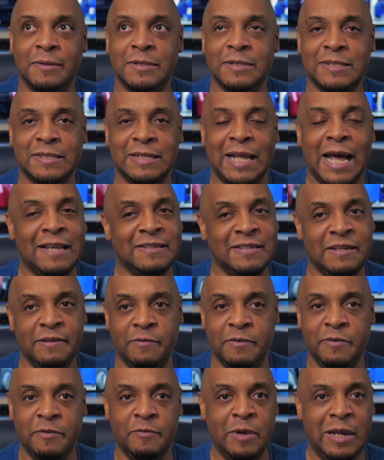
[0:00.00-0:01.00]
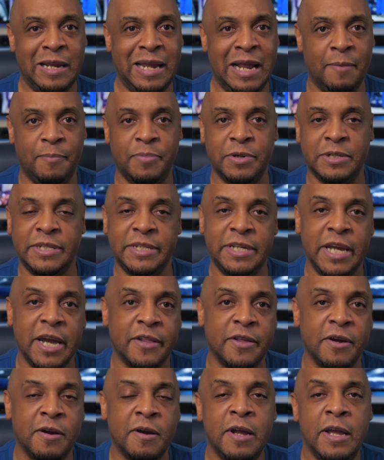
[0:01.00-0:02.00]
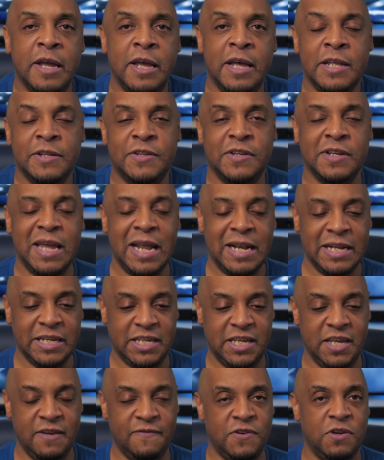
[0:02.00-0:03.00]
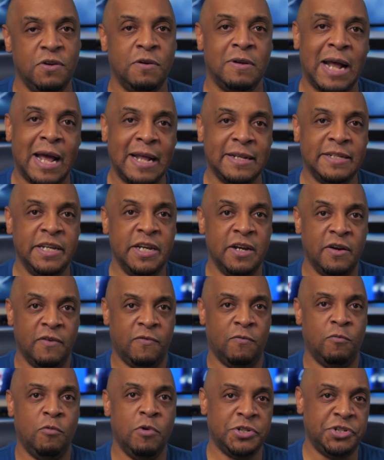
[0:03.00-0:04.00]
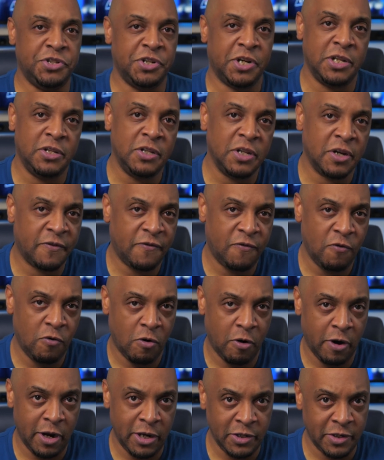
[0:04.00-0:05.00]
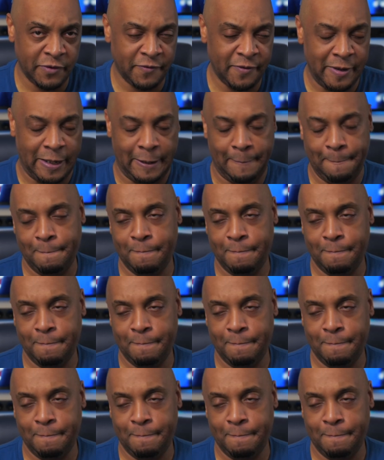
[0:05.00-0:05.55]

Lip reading: slides that we kind of put together to kind of give you an idea of what you can look for and look for.